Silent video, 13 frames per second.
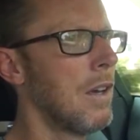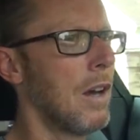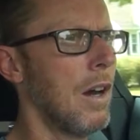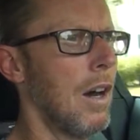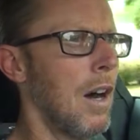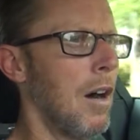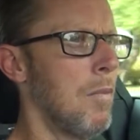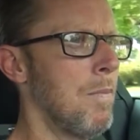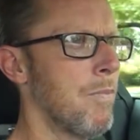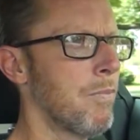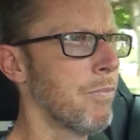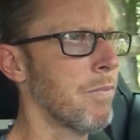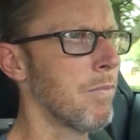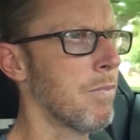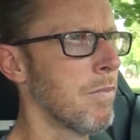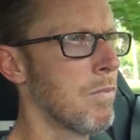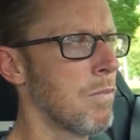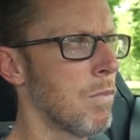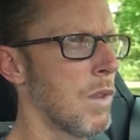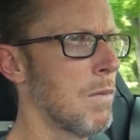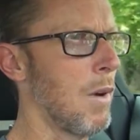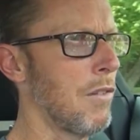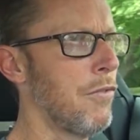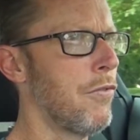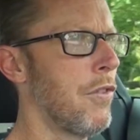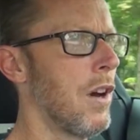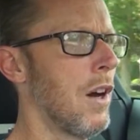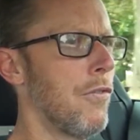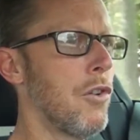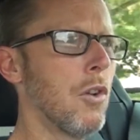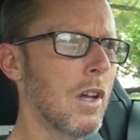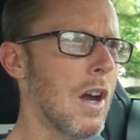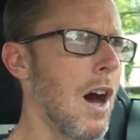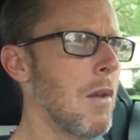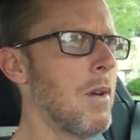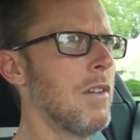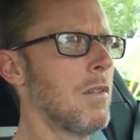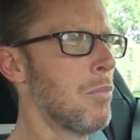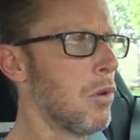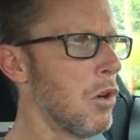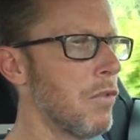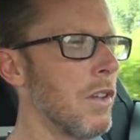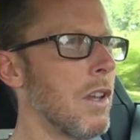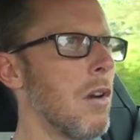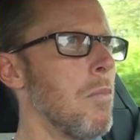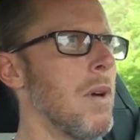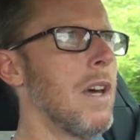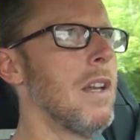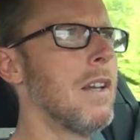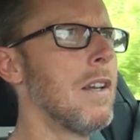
My fuel economy's improved a little bit.